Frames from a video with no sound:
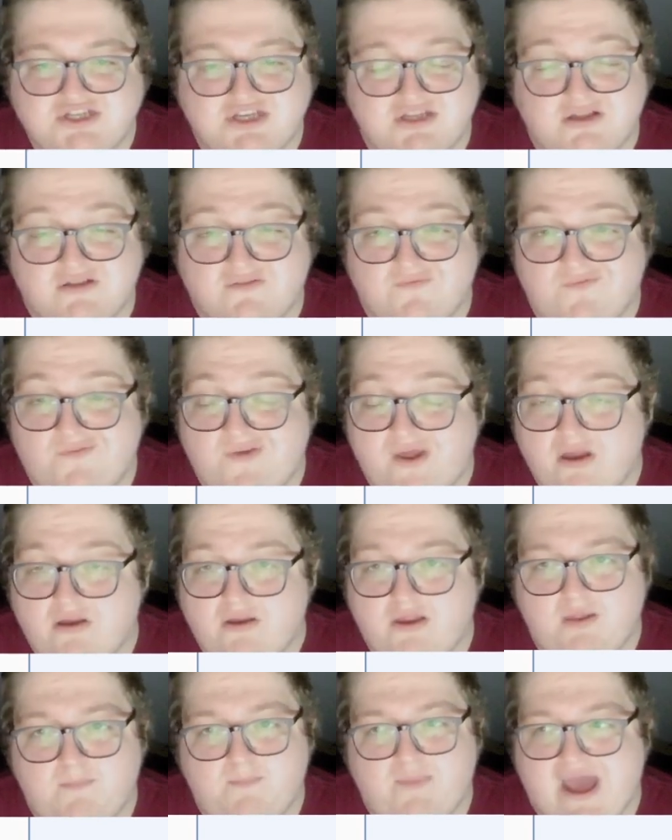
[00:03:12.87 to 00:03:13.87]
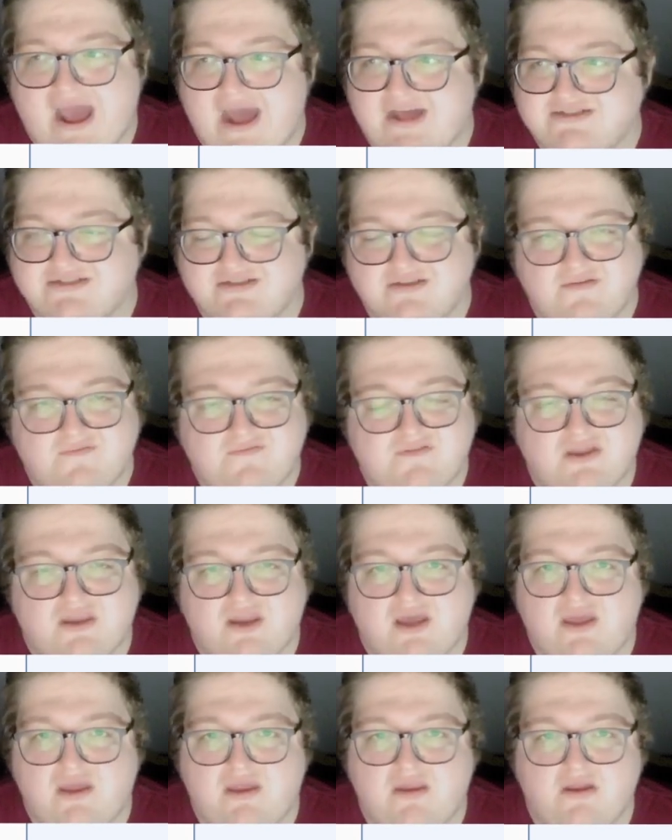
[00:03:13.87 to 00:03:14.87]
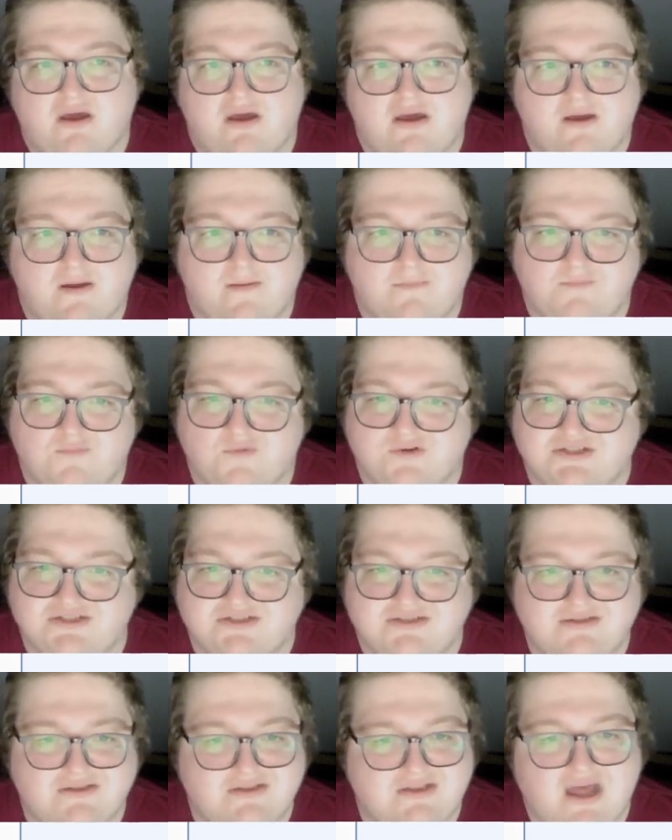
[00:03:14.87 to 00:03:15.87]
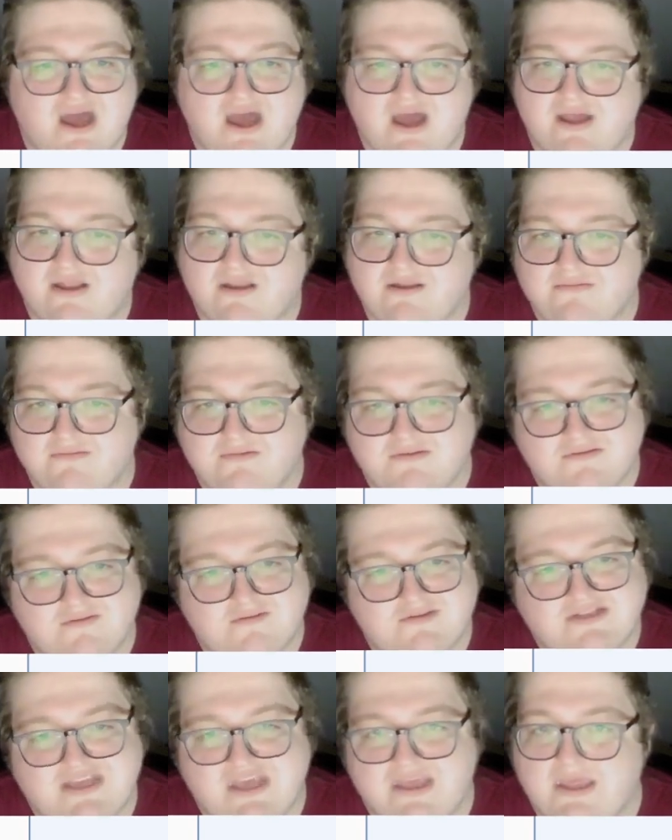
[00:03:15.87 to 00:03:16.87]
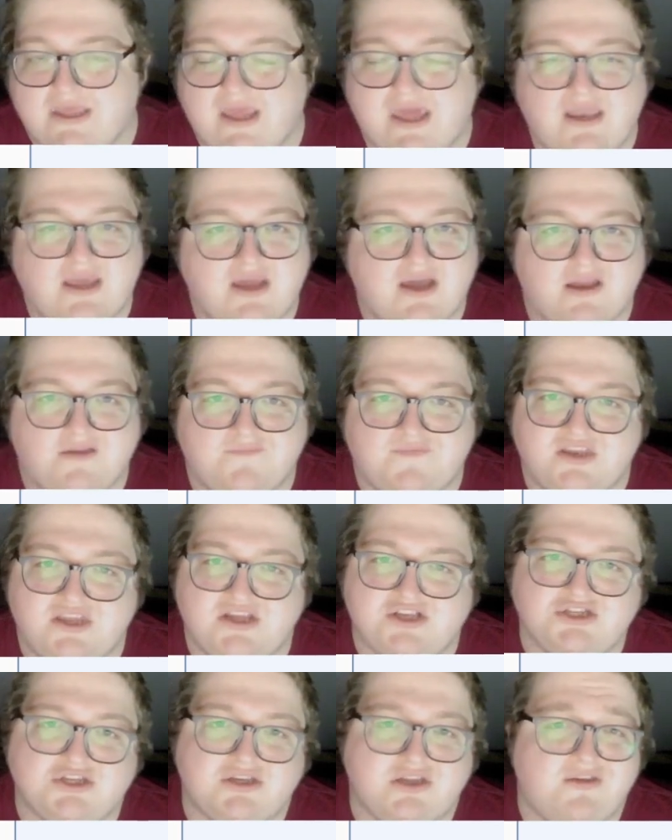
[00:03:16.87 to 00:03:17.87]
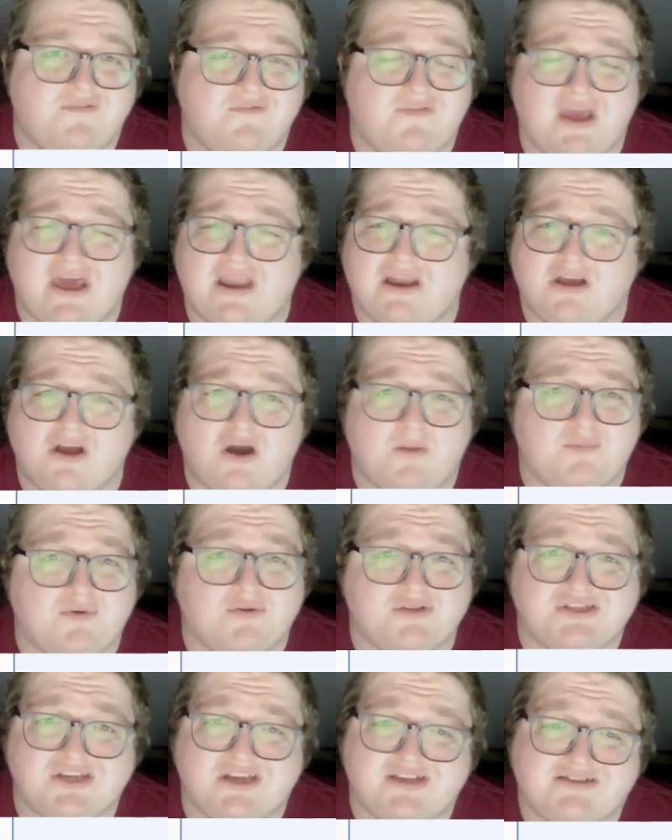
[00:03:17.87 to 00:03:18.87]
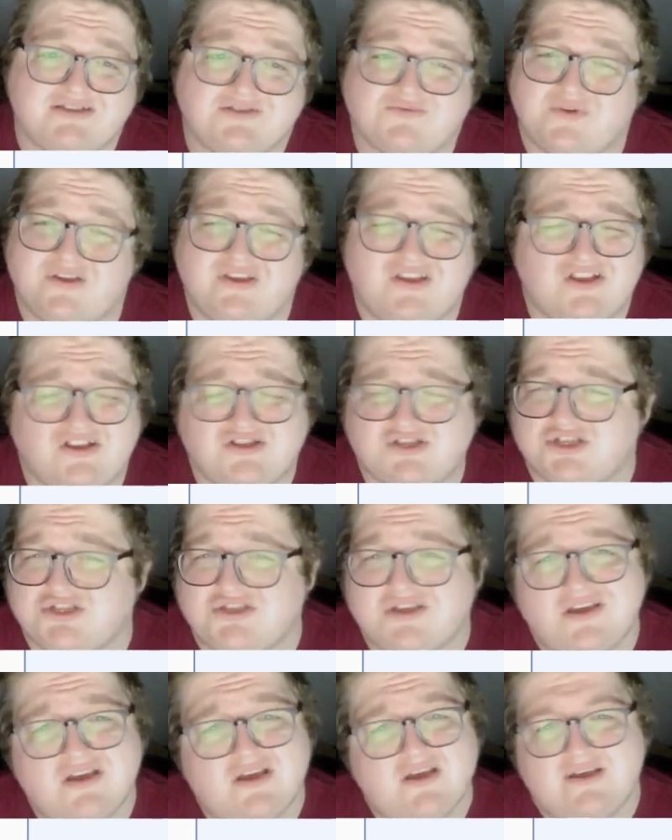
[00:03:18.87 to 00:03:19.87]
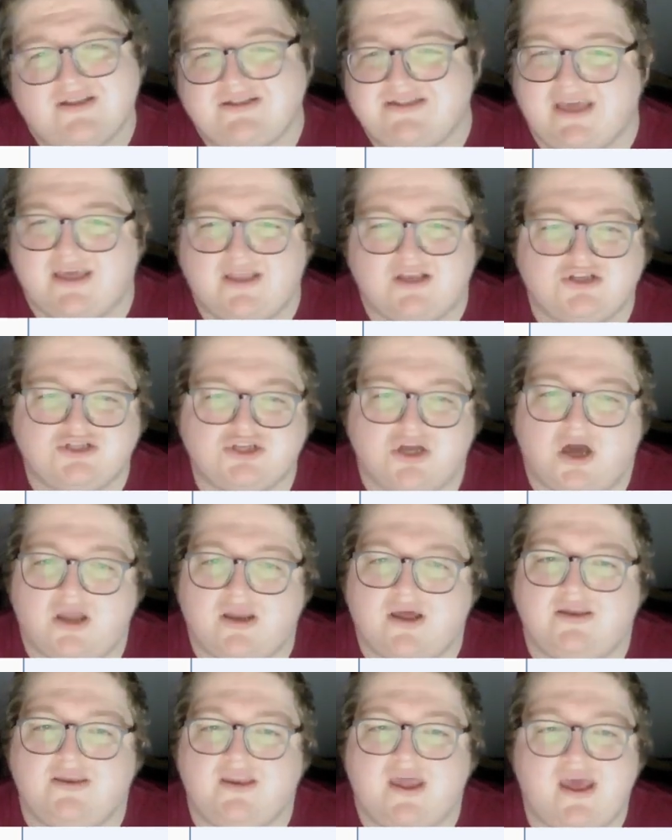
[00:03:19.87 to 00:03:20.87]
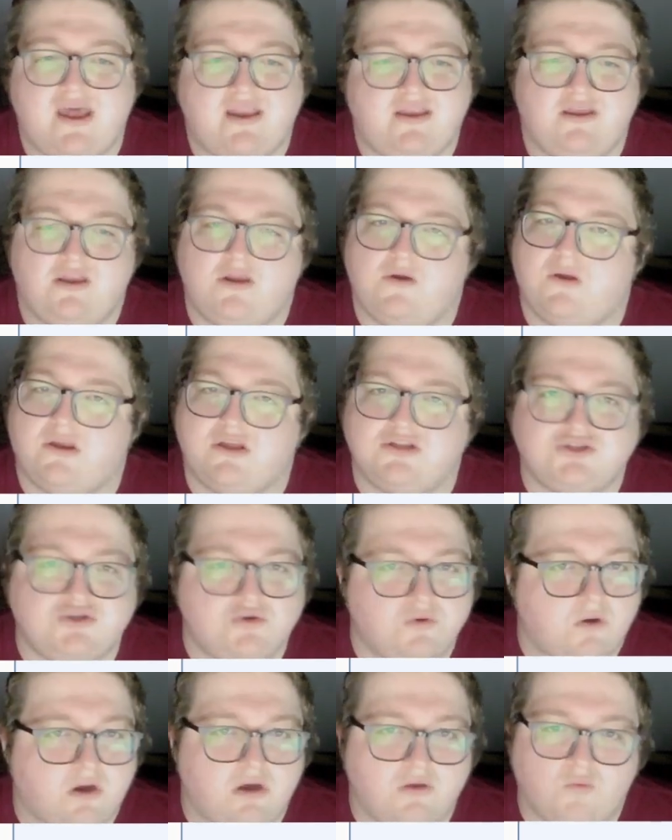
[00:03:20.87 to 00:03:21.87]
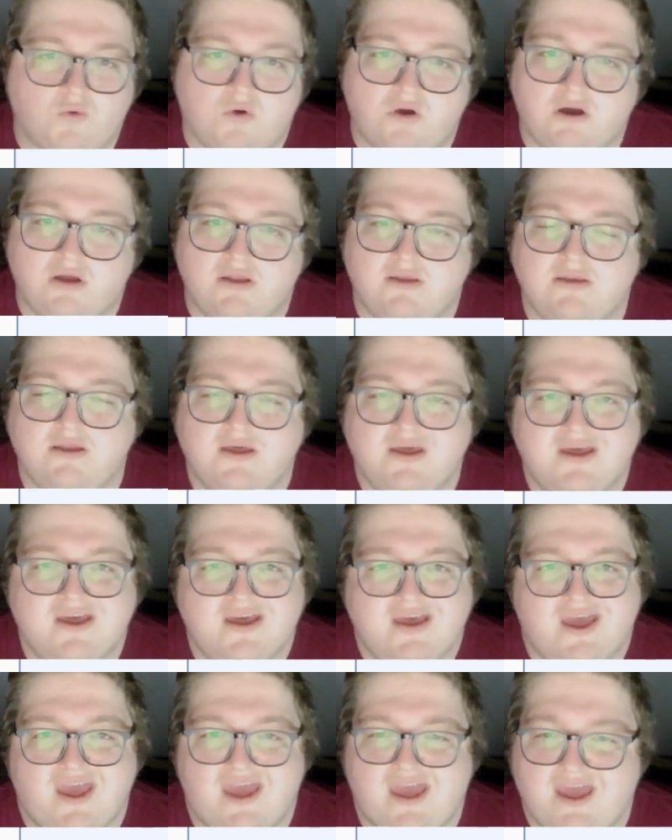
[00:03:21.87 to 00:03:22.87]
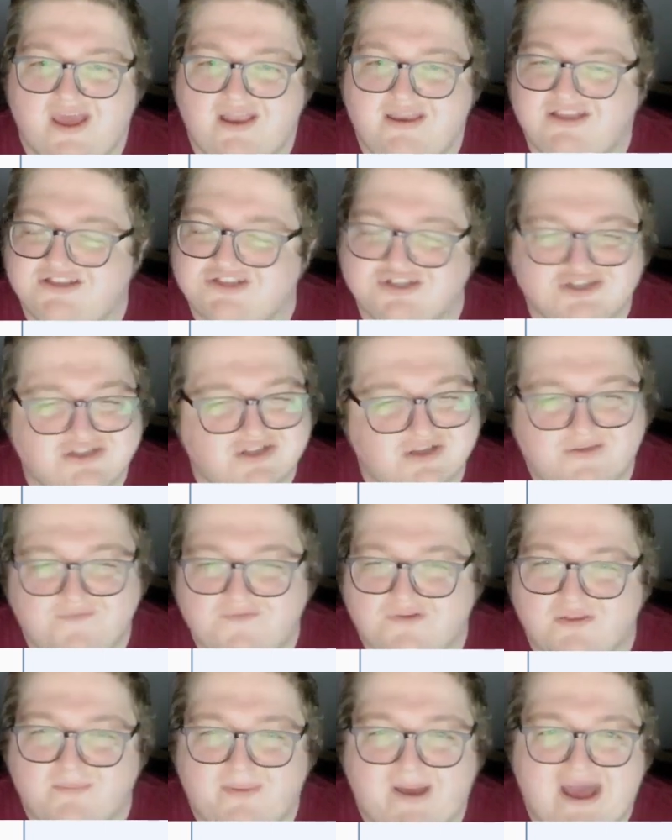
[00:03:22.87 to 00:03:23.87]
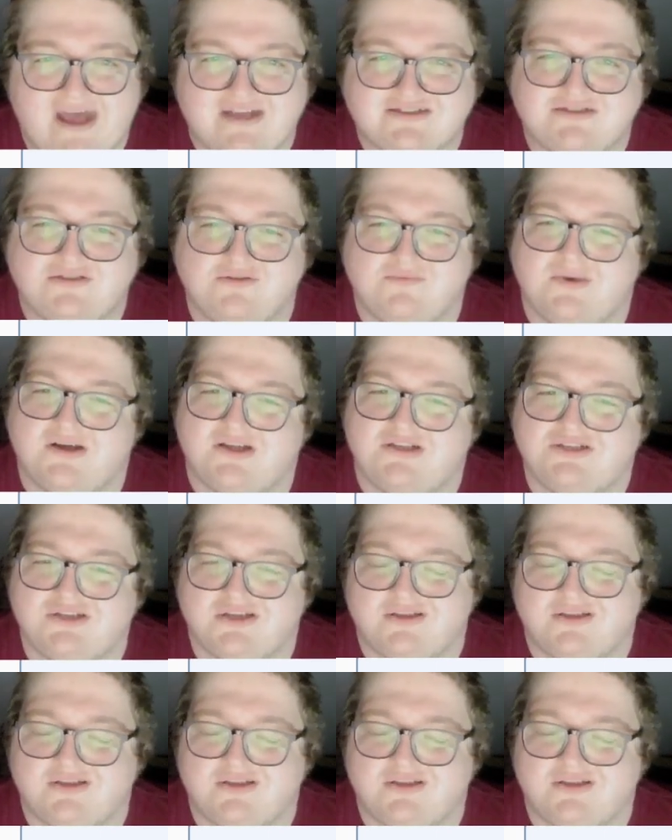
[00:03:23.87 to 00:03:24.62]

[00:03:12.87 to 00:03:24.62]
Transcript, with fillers: He looked very passive tonight, was not taking any kind of initiative. He had a couple of chances where he could have just taken a shot on net, you know, on a 2-on-1, and he's just looking for the pass too much.